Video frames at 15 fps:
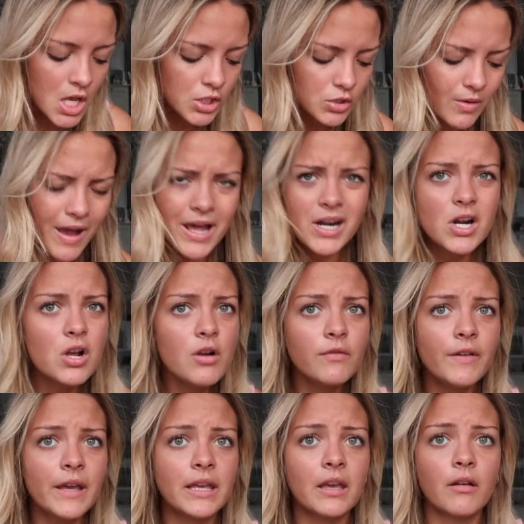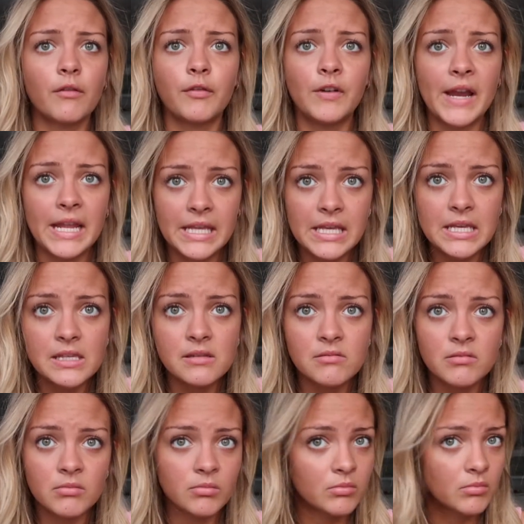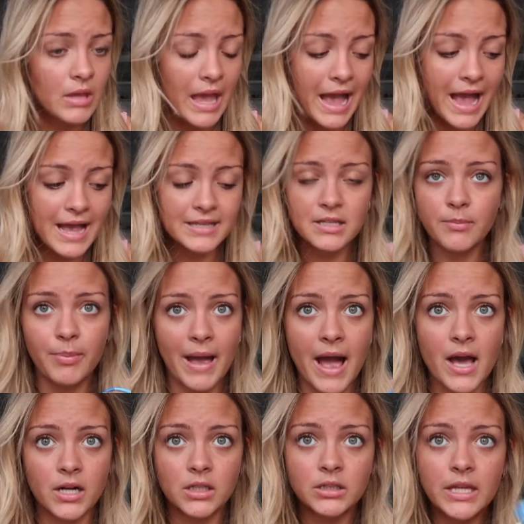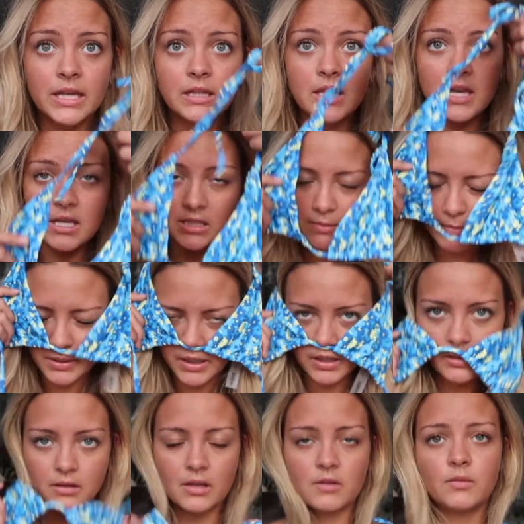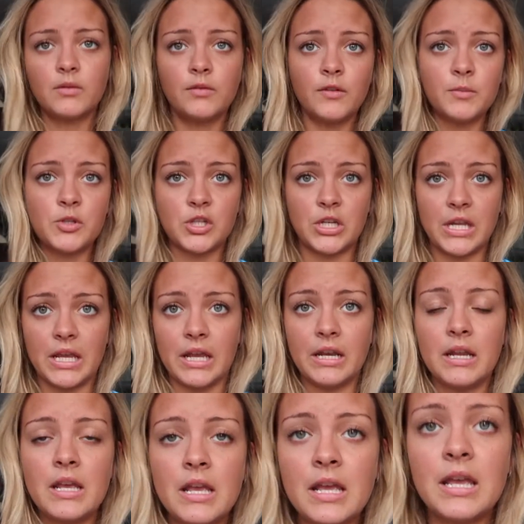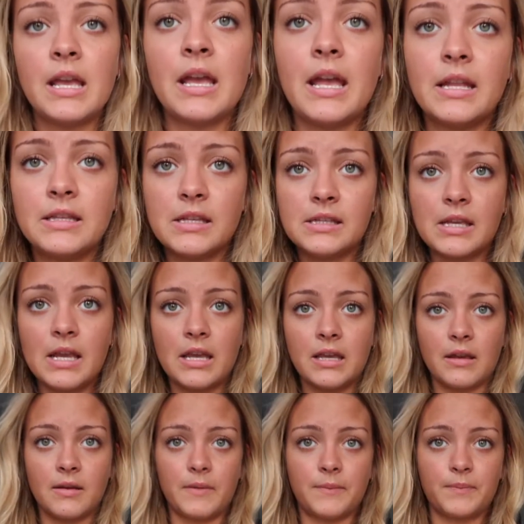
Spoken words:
So I don't know if like Frankie's has a pattern like this, but this one's from Shein. It's just like